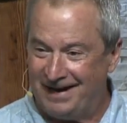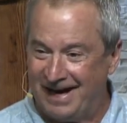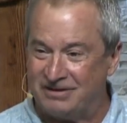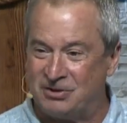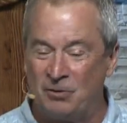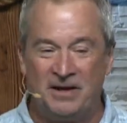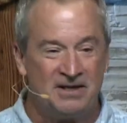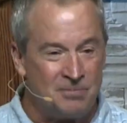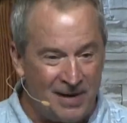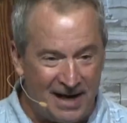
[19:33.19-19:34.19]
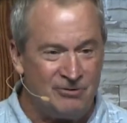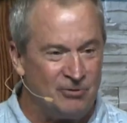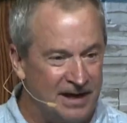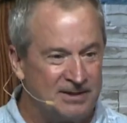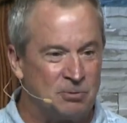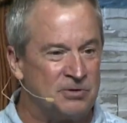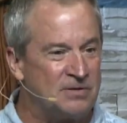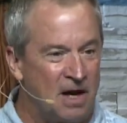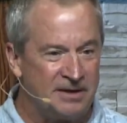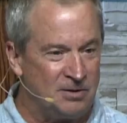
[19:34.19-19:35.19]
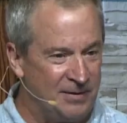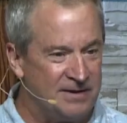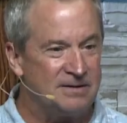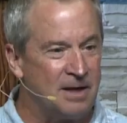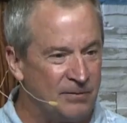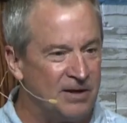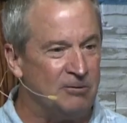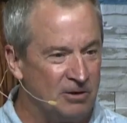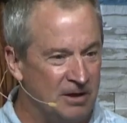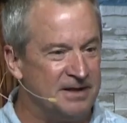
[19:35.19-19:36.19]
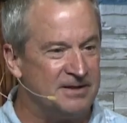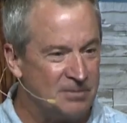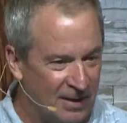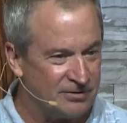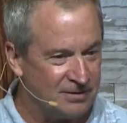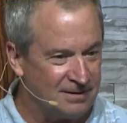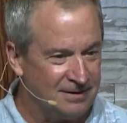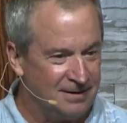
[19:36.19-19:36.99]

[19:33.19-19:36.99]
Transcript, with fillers: And so these mandrakes were sought to be something really special.